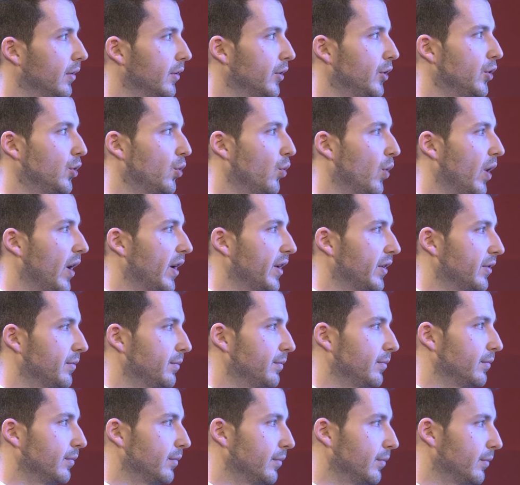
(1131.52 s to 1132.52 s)
UI
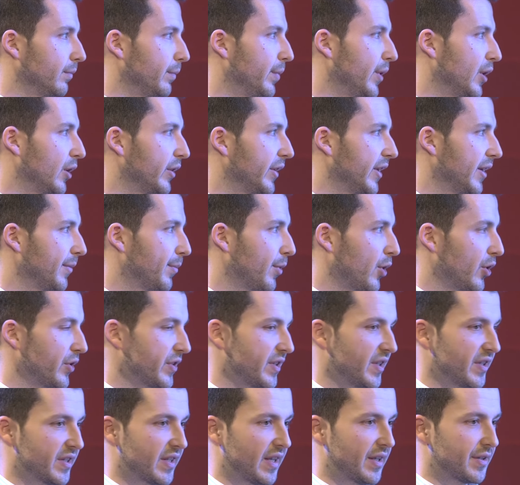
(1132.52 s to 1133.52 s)
building
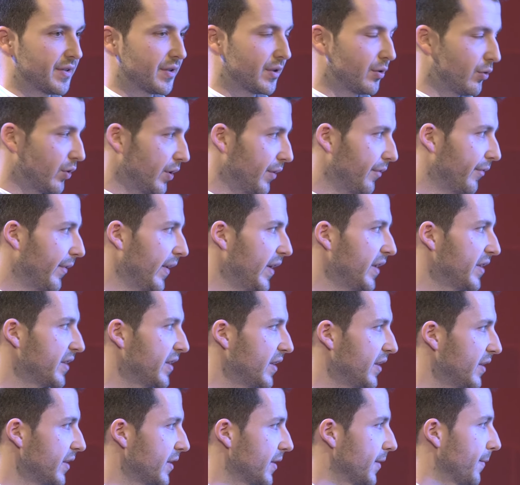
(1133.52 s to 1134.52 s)
process has three
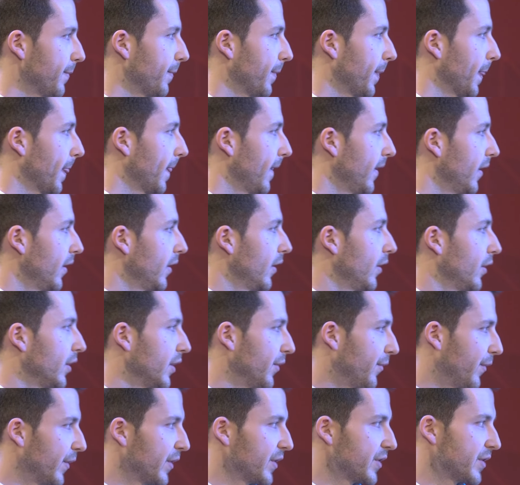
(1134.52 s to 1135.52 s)
phases.
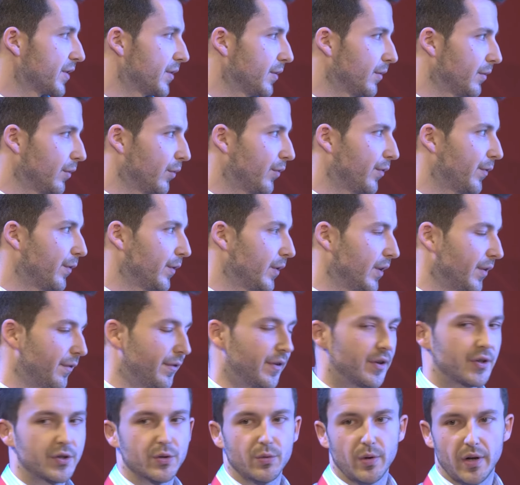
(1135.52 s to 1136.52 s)
The
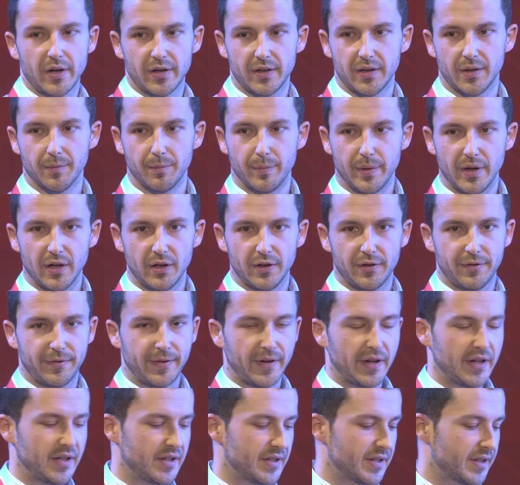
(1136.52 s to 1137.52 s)
first one, the build
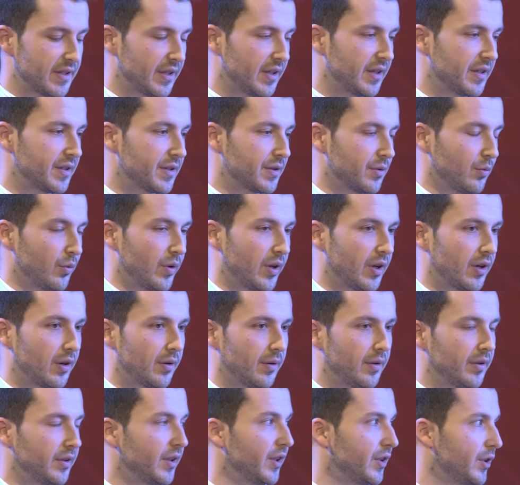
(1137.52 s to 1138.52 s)
phase, is
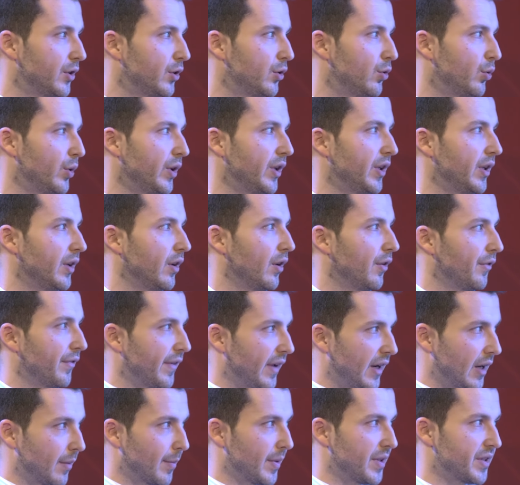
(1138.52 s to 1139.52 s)
where the tree of
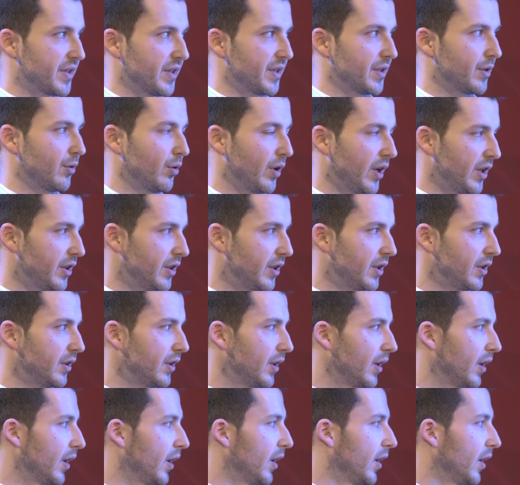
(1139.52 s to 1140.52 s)
elements is
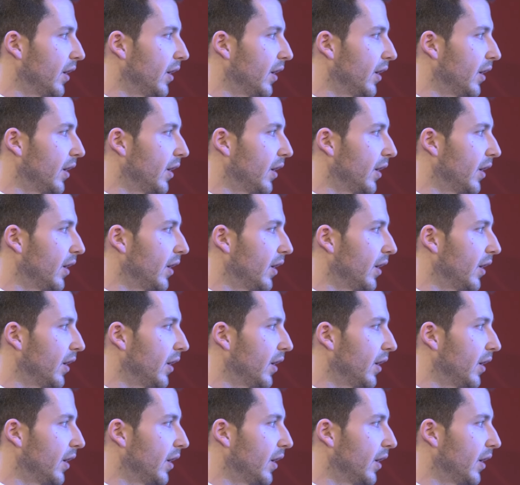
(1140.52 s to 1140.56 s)
created.